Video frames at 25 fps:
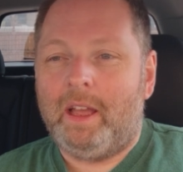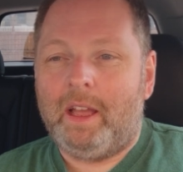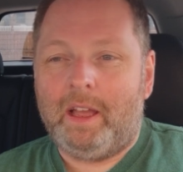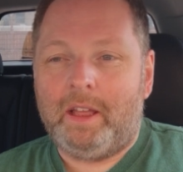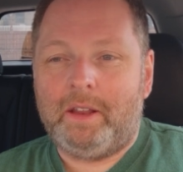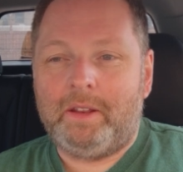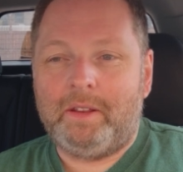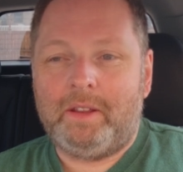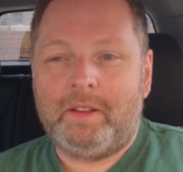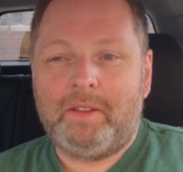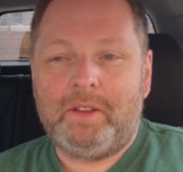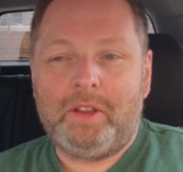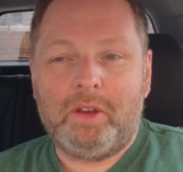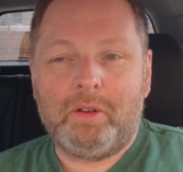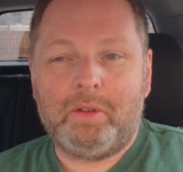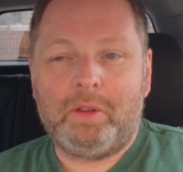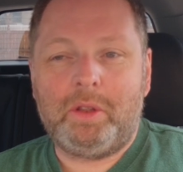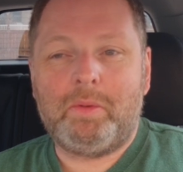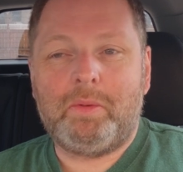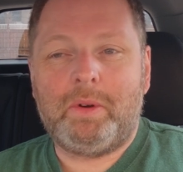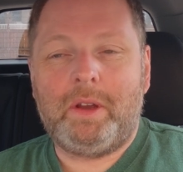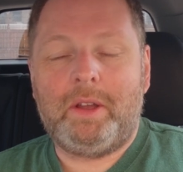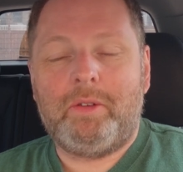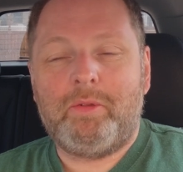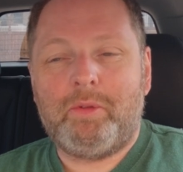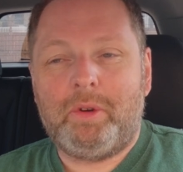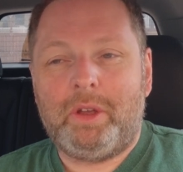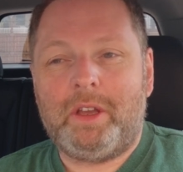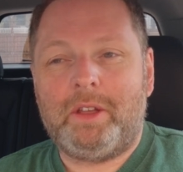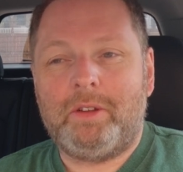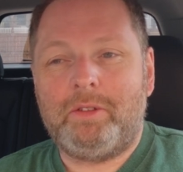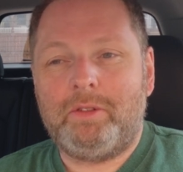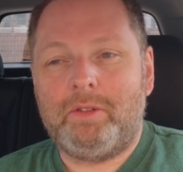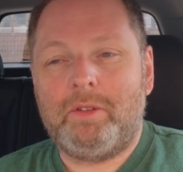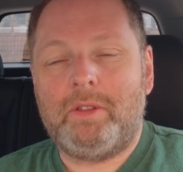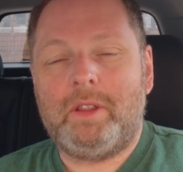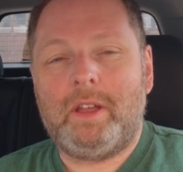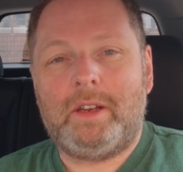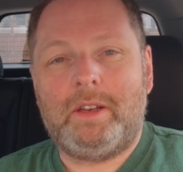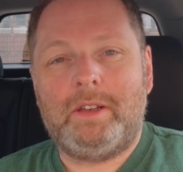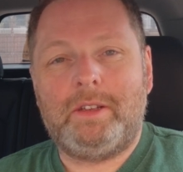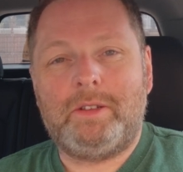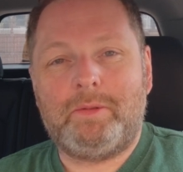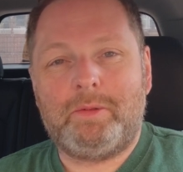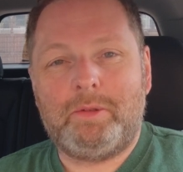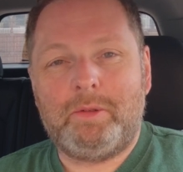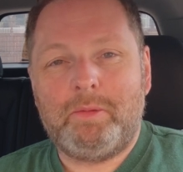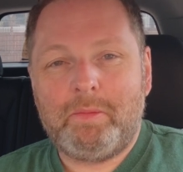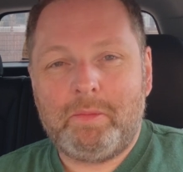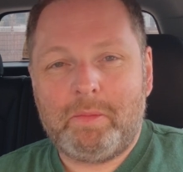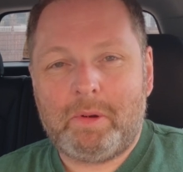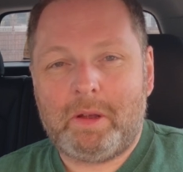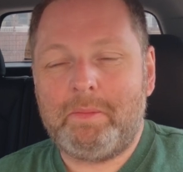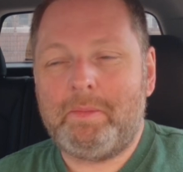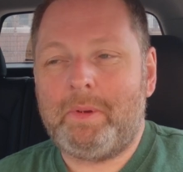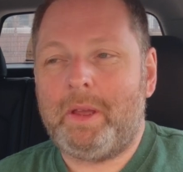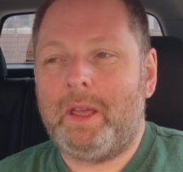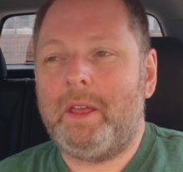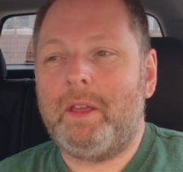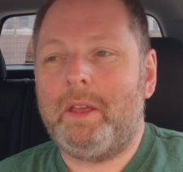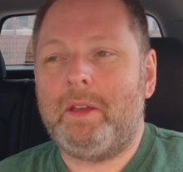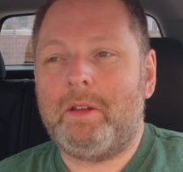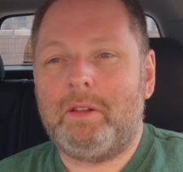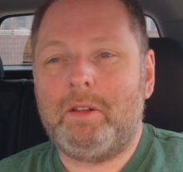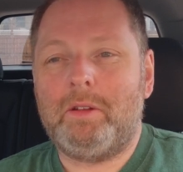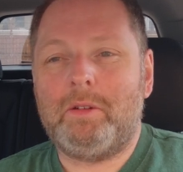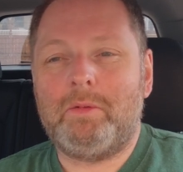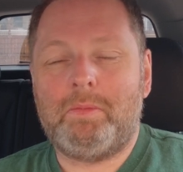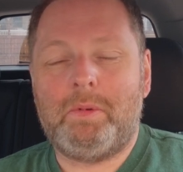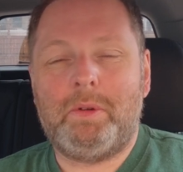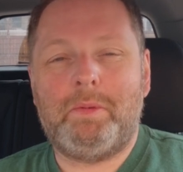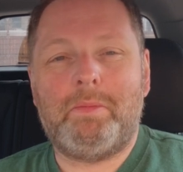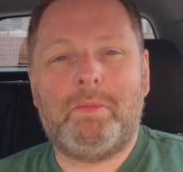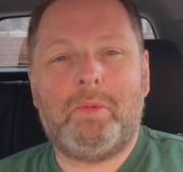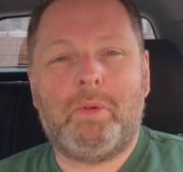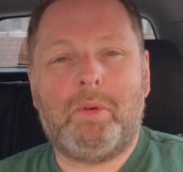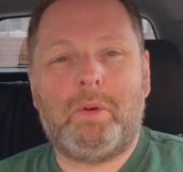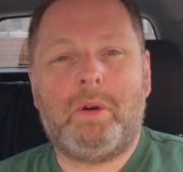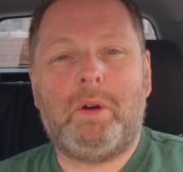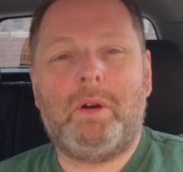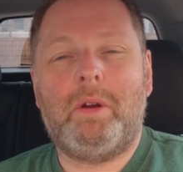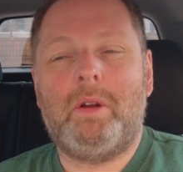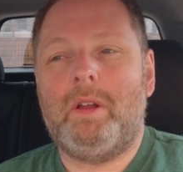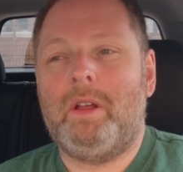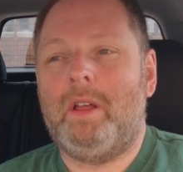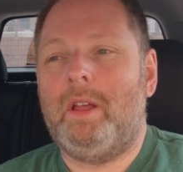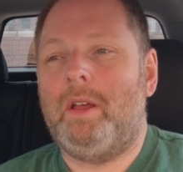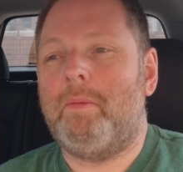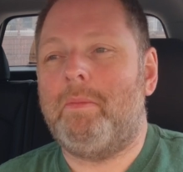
And the only way we can do that is by paying a little bit more.